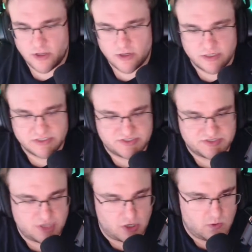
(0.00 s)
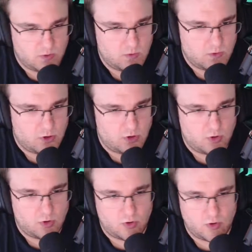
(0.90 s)
So,
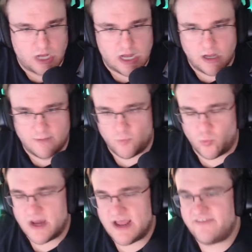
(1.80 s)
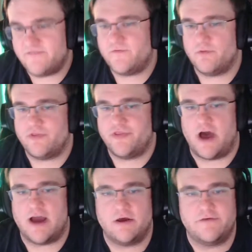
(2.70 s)
what I've
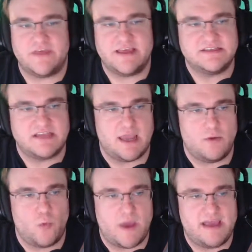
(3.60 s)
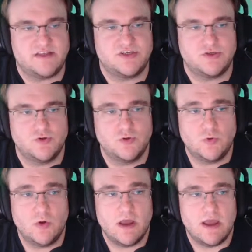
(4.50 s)
thought of is a way to
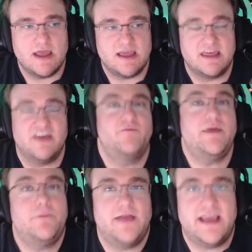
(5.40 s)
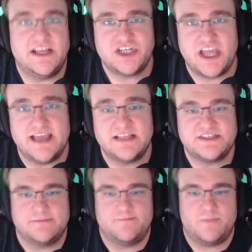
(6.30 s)
give people a chance.